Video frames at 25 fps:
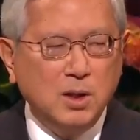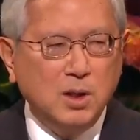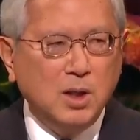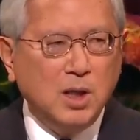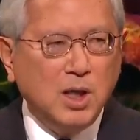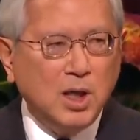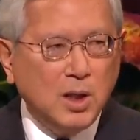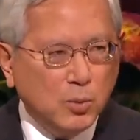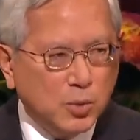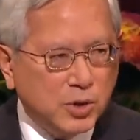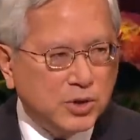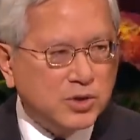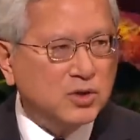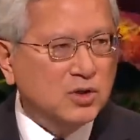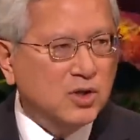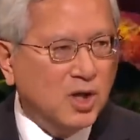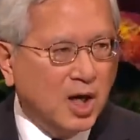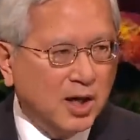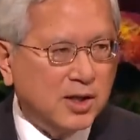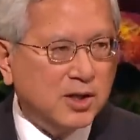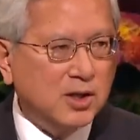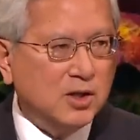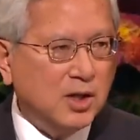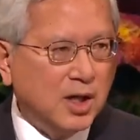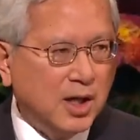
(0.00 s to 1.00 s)
He was
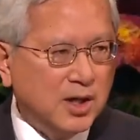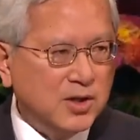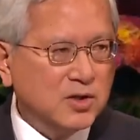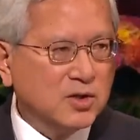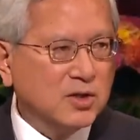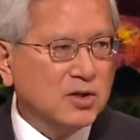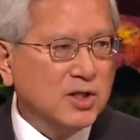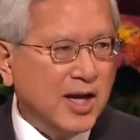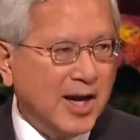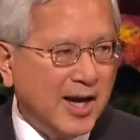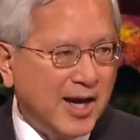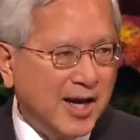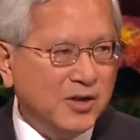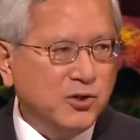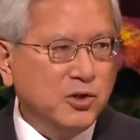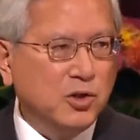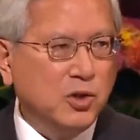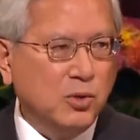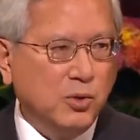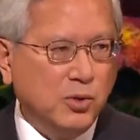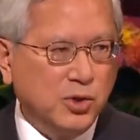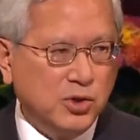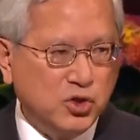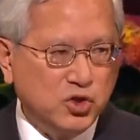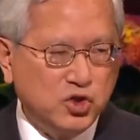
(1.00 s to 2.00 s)
not a nice dad
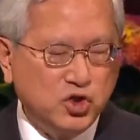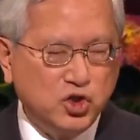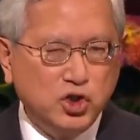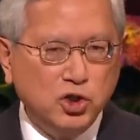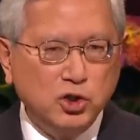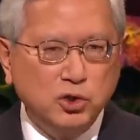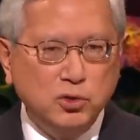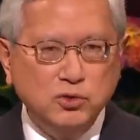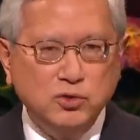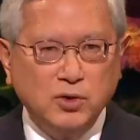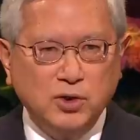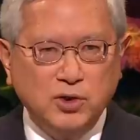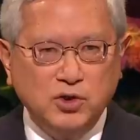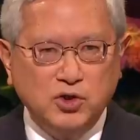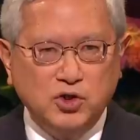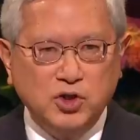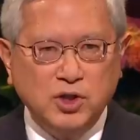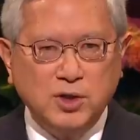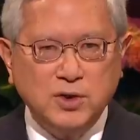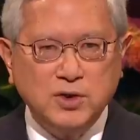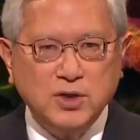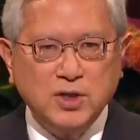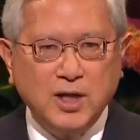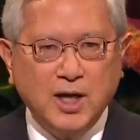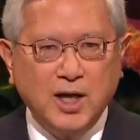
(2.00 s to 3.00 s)
to his children,
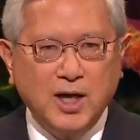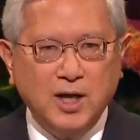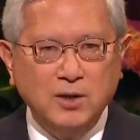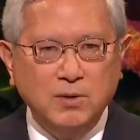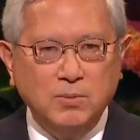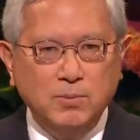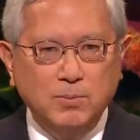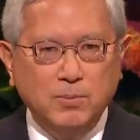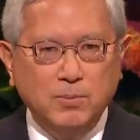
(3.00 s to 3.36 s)
she said.